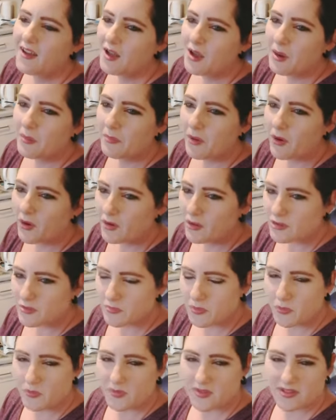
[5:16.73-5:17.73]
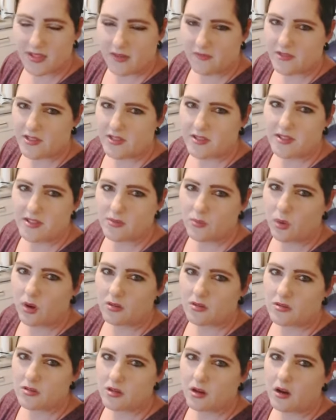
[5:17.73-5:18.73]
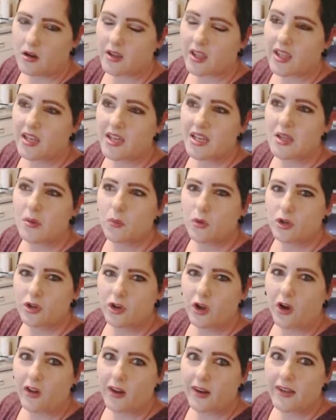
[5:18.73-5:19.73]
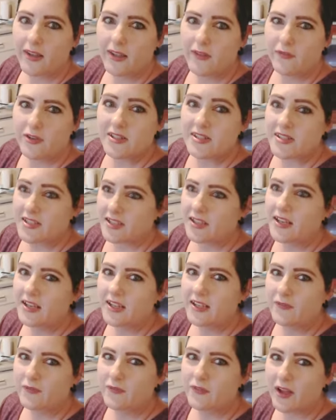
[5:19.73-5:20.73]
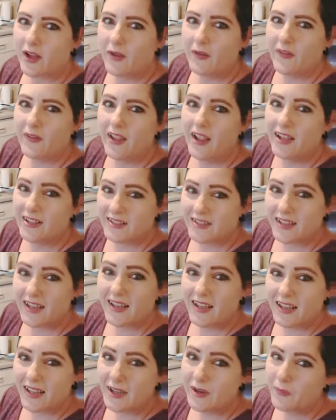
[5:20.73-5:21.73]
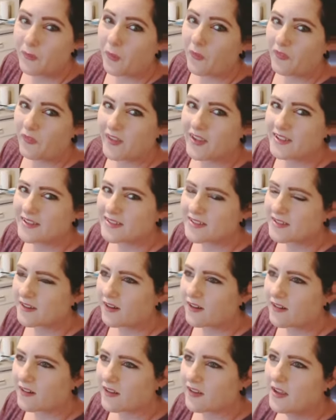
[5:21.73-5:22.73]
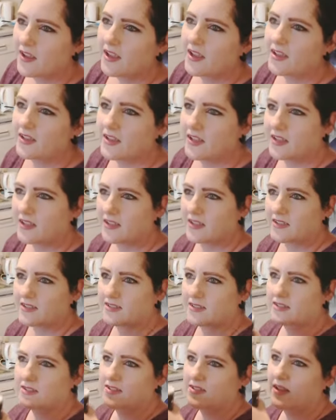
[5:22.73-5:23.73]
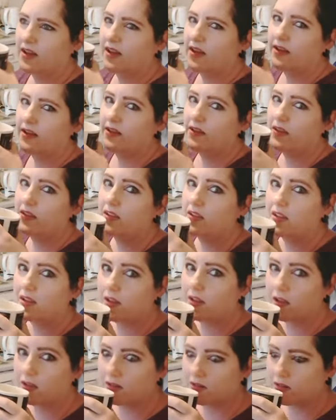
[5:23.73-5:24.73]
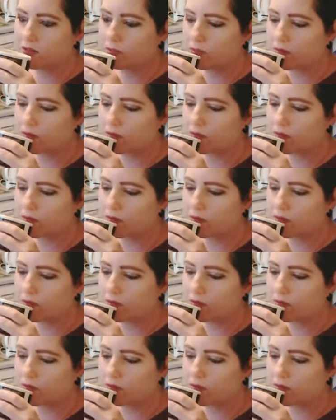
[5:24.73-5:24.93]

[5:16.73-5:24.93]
My husband was after this one dog and he would not leave until he won this dog. Needless to say, it ended up